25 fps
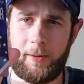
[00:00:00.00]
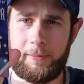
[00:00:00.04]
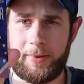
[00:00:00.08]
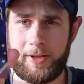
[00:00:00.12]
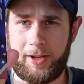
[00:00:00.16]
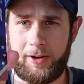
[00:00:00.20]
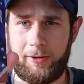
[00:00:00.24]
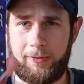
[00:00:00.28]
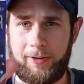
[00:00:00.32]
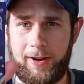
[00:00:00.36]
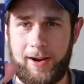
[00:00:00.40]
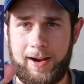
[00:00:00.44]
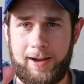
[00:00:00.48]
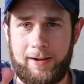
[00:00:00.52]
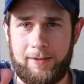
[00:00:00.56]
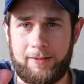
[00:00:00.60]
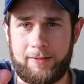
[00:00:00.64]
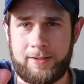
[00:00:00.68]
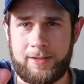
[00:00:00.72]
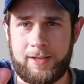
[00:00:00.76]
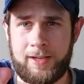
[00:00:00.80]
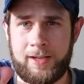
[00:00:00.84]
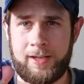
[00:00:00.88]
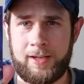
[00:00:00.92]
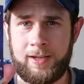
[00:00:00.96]
it from flopping
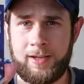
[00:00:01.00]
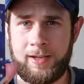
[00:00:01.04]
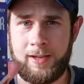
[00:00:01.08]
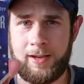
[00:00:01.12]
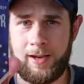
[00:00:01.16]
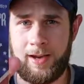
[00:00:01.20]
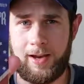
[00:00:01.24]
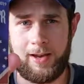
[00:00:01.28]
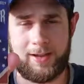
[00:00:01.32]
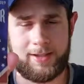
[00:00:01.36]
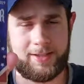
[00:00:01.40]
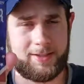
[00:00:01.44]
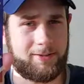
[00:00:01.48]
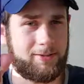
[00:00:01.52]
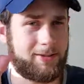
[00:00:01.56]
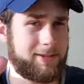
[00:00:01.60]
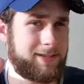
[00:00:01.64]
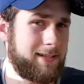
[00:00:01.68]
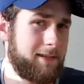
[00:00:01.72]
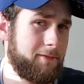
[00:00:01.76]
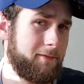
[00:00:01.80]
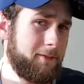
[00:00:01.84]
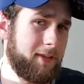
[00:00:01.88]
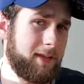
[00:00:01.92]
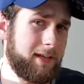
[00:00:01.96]
around.
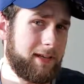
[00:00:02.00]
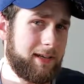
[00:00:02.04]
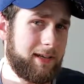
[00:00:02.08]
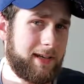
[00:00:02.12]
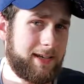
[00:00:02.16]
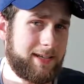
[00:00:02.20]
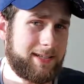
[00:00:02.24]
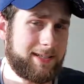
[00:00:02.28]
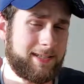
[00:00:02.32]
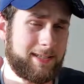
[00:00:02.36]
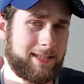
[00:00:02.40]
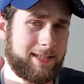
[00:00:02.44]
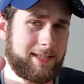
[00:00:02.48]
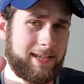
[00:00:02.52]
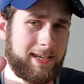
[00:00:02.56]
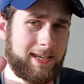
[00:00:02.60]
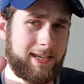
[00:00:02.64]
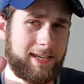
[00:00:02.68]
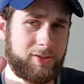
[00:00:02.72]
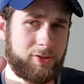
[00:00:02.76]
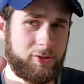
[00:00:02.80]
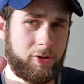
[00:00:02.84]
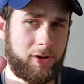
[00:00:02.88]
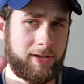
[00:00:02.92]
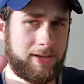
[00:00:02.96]
So it's definitely nice
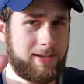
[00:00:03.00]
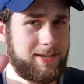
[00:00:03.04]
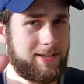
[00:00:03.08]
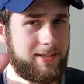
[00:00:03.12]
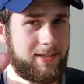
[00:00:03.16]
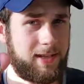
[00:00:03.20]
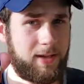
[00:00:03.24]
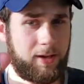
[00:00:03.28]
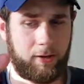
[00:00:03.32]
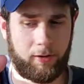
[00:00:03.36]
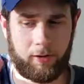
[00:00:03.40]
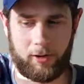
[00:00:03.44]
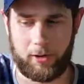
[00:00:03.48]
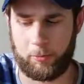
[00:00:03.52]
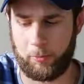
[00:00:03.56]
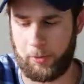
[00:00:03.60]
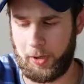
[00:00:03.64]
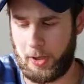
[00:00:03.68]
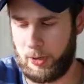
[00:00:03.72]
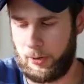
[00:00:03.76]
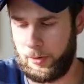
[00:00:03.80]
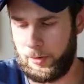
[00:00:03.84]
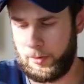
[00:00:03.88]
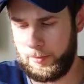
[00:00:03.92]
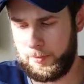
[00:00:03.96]
that they try to
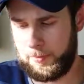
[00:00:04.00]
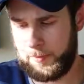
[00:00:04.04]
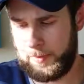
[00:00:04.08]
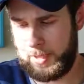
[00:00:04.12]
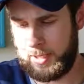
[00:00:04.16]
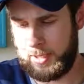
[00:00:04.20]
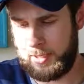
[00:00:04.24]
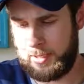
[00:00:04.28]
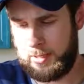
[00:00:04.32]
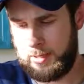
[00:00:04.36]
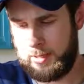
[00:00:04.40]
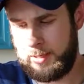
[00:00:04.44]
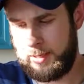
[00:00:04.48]
secure it well.